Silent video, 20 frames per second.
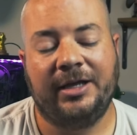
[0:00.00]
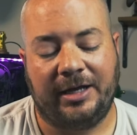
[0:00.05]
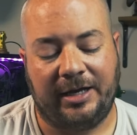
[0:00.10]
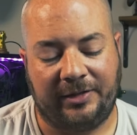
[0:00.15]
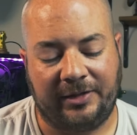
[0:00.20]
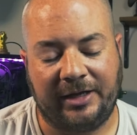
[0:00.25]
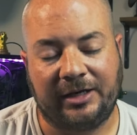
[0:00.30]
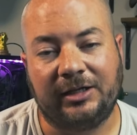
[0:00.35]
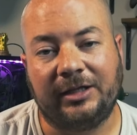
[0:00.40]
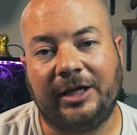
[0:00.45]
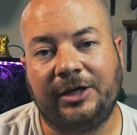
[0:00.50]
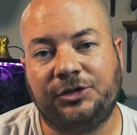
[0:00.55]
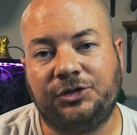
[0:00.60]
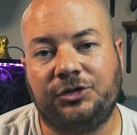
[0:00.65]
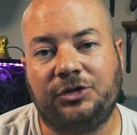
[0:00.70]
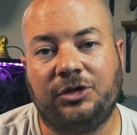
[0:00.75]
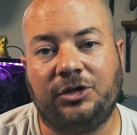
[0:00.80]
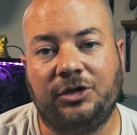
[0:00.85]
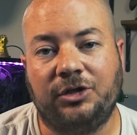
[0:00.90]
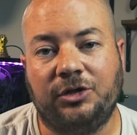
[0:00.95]
and that allows
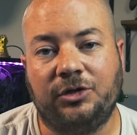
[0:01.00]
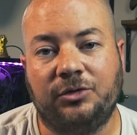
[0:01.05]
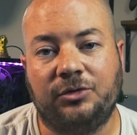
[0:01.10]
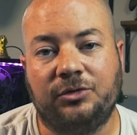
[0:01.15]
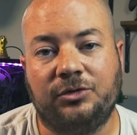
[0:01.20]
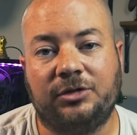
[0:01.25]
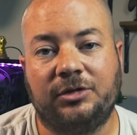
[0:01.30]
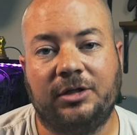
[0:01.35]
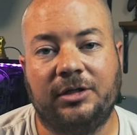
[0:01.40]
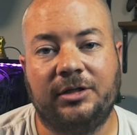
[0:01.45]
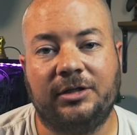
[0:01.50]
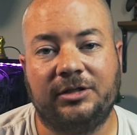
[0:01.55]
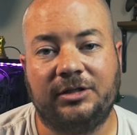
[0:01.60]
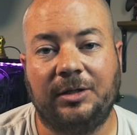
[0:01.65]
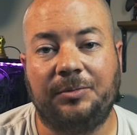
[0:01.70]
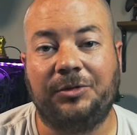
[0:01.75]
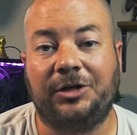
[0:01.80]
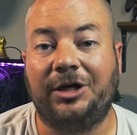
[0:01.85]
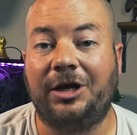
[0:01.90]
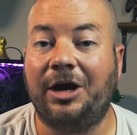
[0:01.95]
you to use
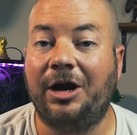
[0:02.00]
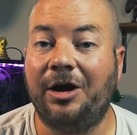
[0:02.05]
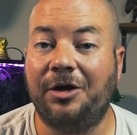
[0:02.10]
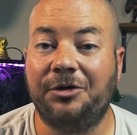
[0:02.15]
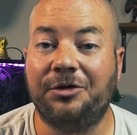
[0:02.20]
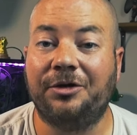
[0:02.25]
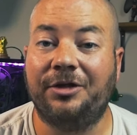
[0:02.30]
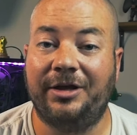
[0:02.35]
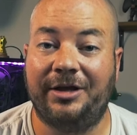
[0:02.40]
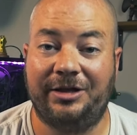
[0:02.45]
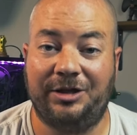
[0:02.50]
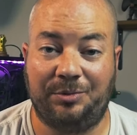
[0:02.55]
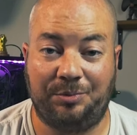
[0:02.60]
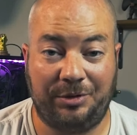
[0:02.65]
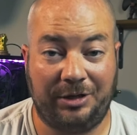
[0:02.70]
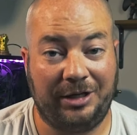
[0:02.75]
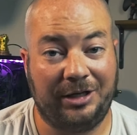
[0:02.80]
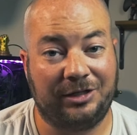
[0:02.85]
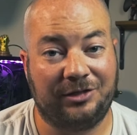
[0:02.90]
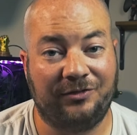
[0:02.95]
something other than the
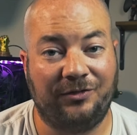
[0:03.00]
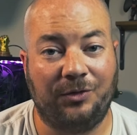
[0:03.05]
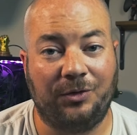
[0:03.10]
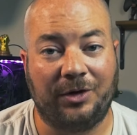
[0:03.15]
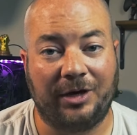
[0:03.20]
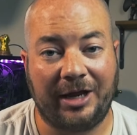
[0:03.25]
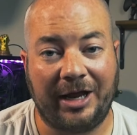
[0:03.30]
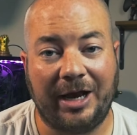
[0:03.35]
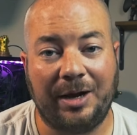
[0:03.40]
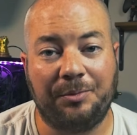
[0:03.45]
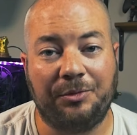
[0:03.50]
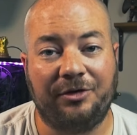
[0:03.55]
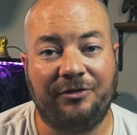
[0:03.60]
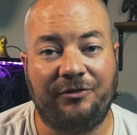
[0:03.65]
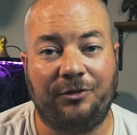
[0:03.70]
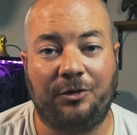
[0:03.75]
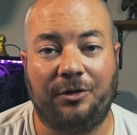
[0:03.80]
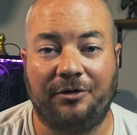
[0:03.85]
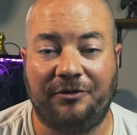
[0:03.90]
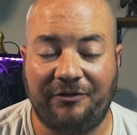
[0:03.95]
PS4 camera
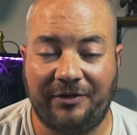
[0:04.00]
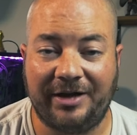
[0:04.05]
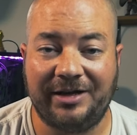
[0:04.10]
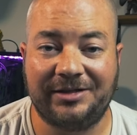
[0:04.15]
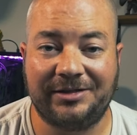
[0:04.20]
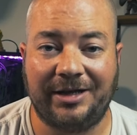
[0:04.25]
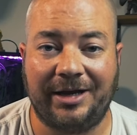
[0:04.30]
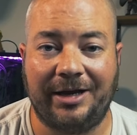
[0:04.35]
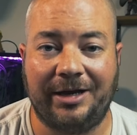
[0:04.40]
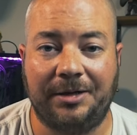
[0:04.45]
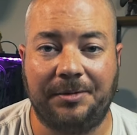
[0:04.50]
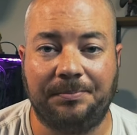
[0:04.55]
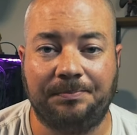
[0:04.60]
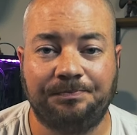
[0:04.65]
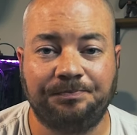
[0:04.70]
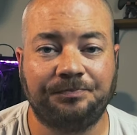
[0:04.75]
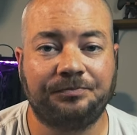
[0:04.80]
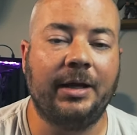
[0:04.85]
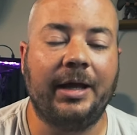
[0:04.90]
for a face cam